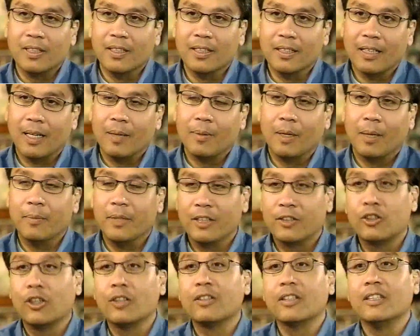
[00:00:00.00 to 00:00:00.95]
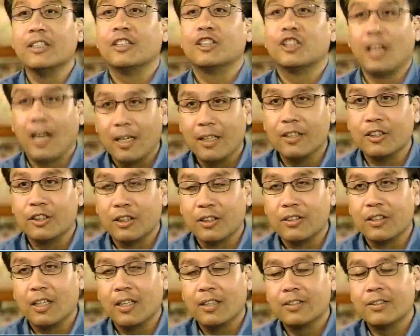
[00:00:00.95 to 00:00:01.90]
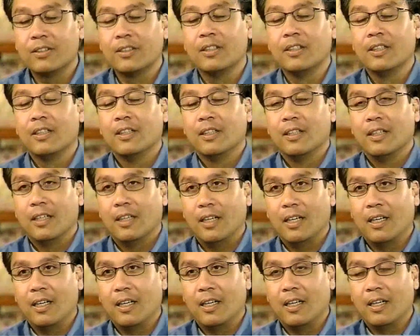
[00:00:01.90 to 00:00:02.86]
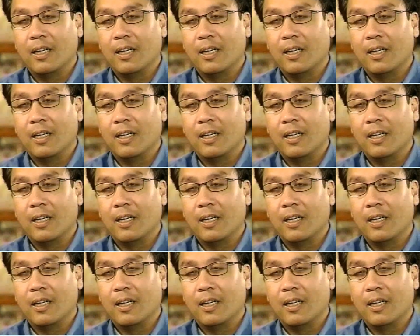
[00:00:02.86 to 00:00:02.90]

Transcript: Absolutely. I mean, it certainly challenges us.